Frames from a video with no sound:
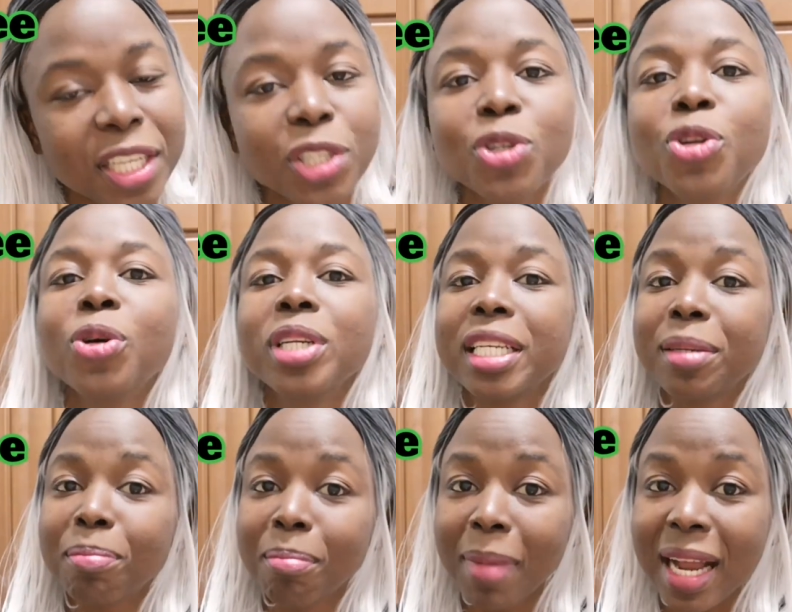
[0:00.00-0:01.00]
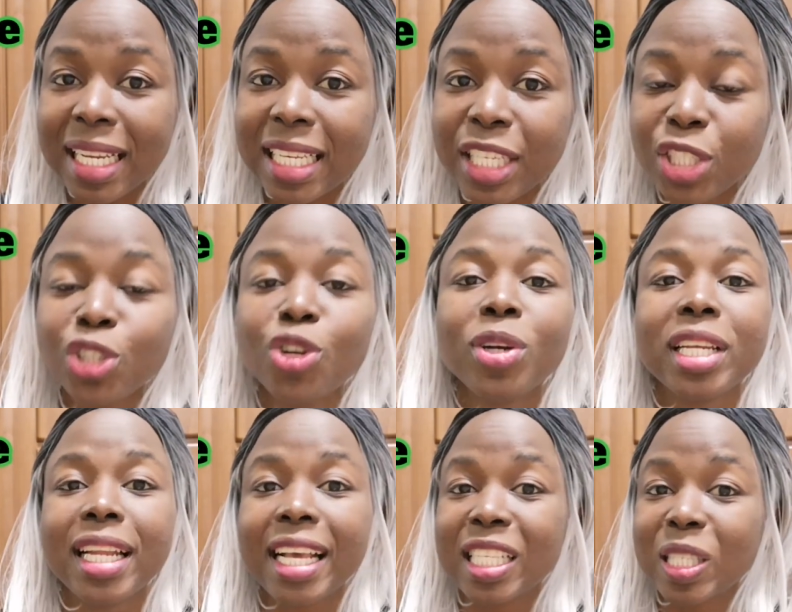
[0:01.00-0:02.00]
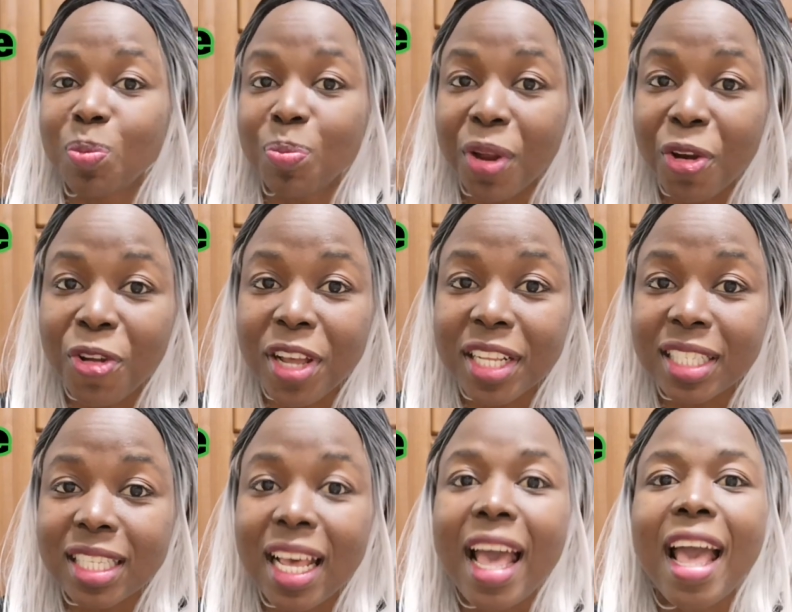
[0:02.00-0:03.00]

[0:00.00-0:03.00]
You don't need money. You don't need experience.